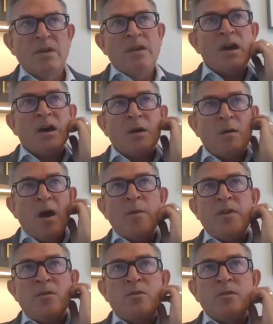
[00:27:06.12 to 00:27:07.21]
Yeah, I
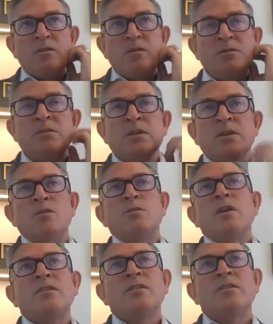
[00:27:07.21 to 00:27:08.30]
mean, you
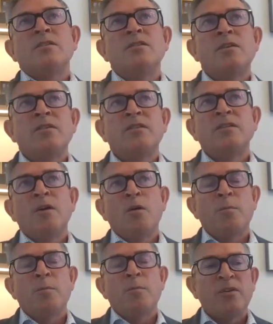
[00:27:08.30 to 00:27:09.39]
get to know
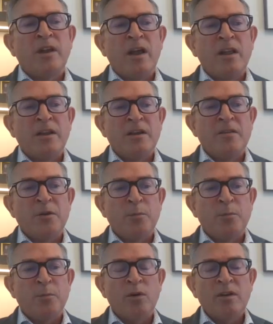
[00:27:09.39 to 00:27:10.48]
the personality of your
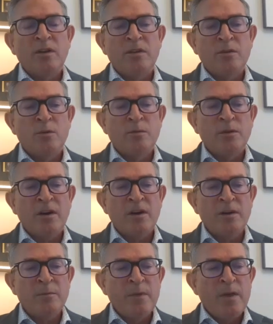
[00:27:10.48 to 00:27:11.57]
board, I think, over
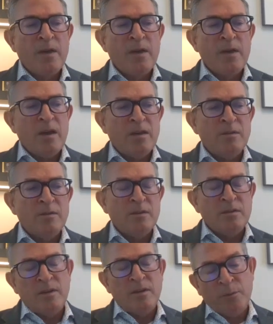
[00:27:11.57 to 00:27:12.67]
time, and
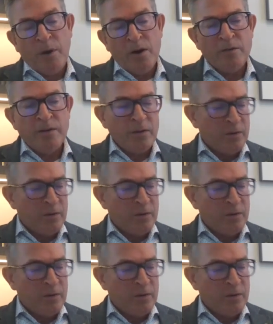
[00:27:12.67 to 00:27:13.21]
that's part of it.